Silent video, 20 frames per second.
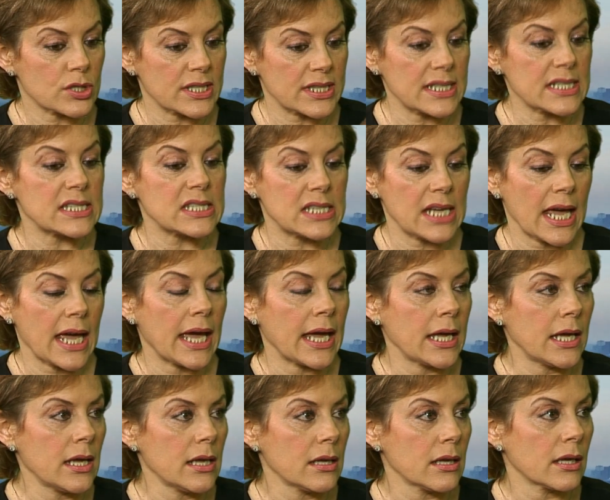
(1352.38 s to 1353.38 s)
this
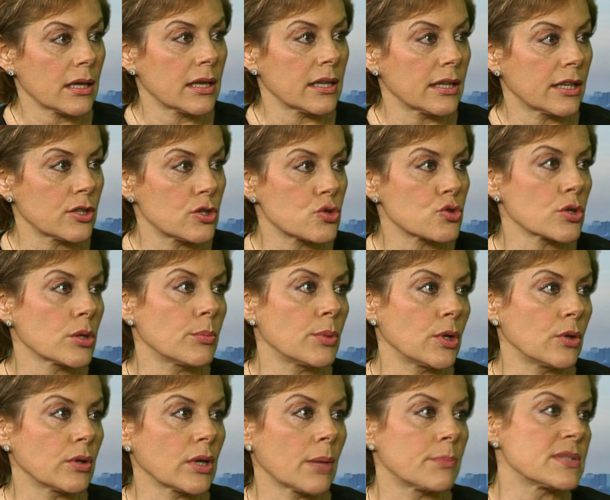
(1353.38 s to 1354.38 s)
day, can
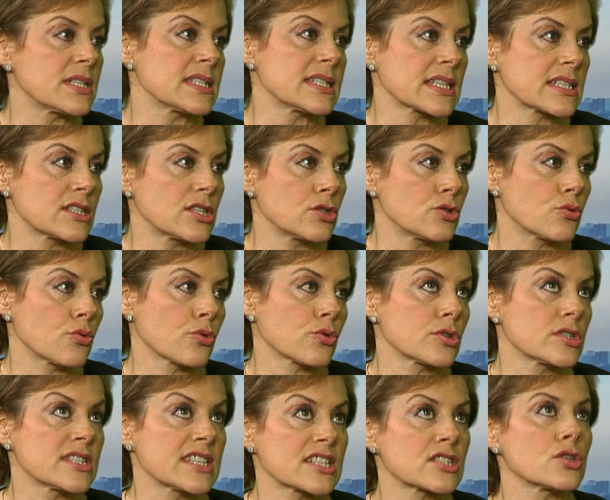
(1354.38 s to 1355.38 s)
contribute up to
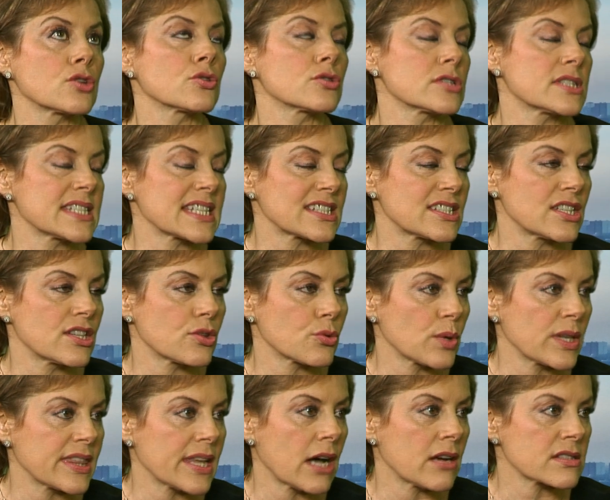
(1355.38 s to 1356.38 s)

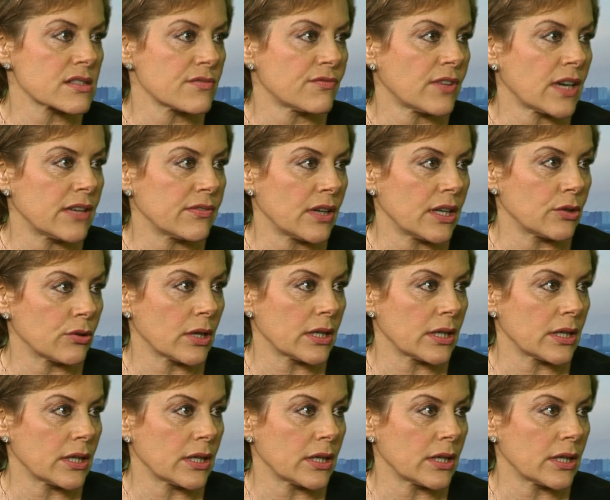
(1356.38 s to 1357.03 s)
$63,500.